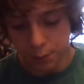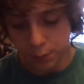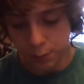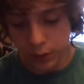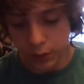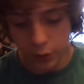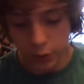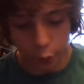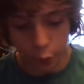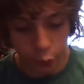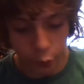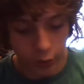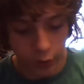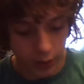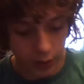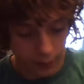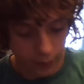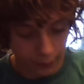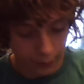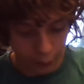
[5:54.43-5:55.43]
you'll
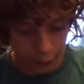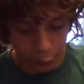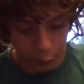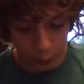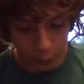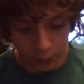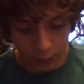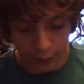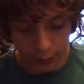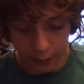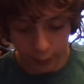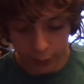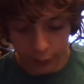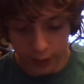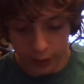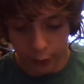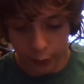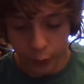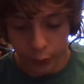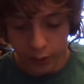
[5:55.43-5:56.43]
see the
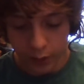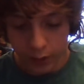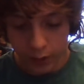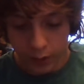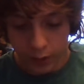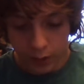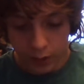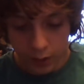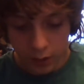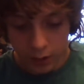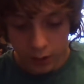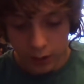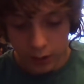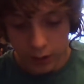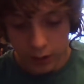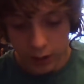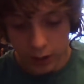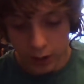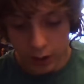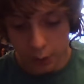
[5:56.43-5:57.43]
similarities
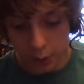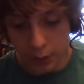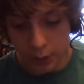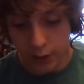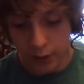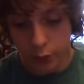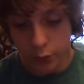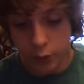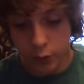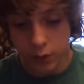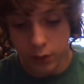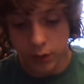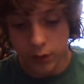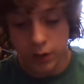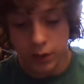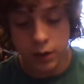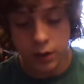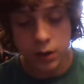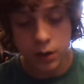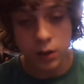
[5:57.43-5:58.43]
in a minute.
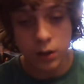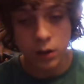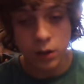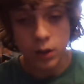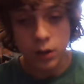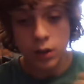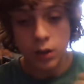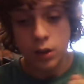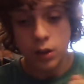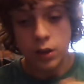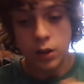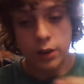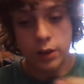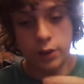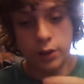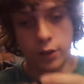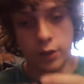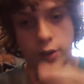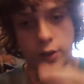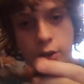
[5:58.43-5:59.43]

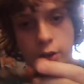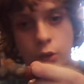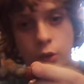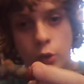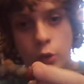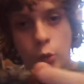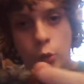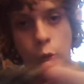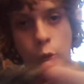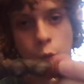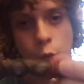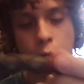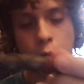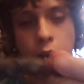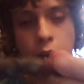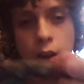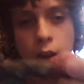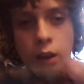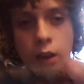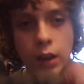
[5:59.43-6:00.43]
Okay, so
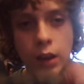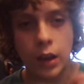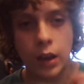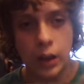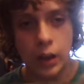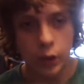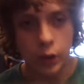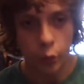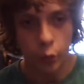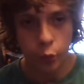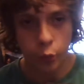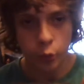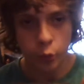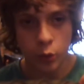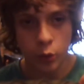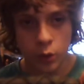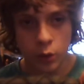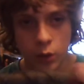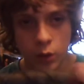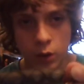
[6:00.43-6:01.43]
here
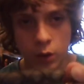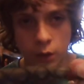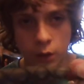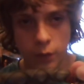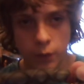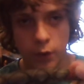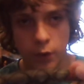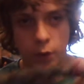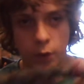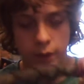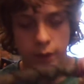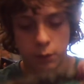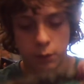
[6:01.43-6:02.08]
is the Holly